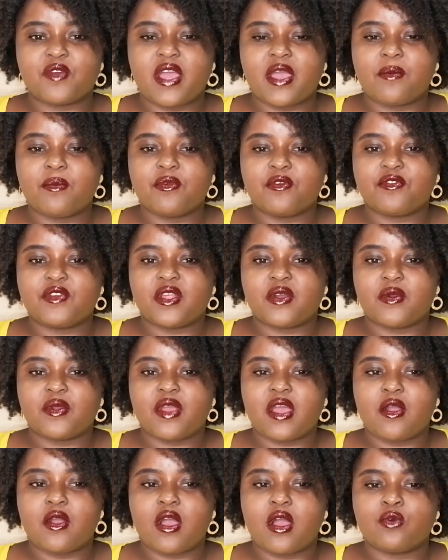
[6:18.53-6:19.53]
moved
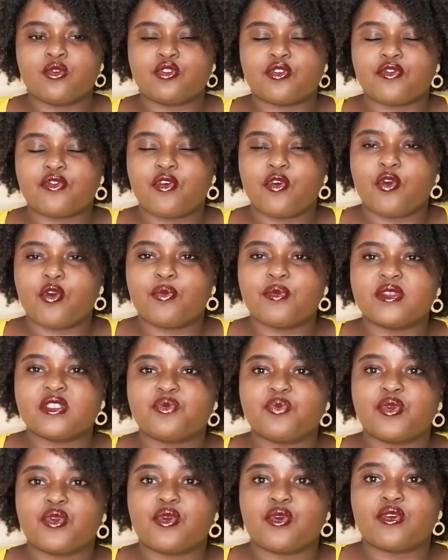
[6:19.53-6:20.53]
out of home is
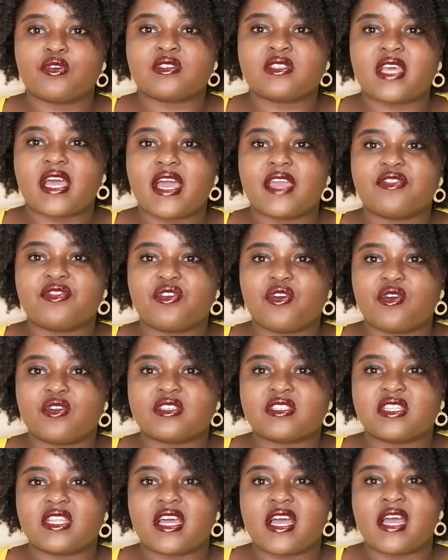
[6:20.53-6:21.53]
because I thought
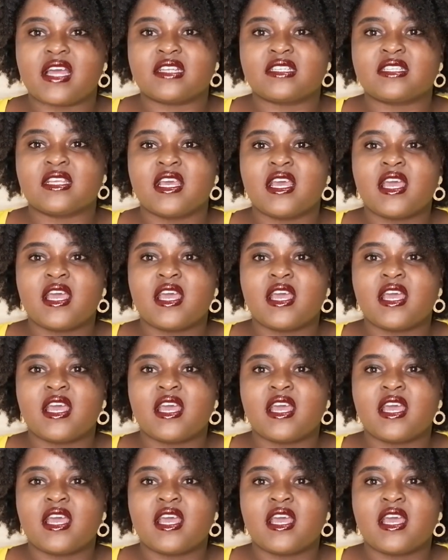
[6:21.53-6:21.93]
that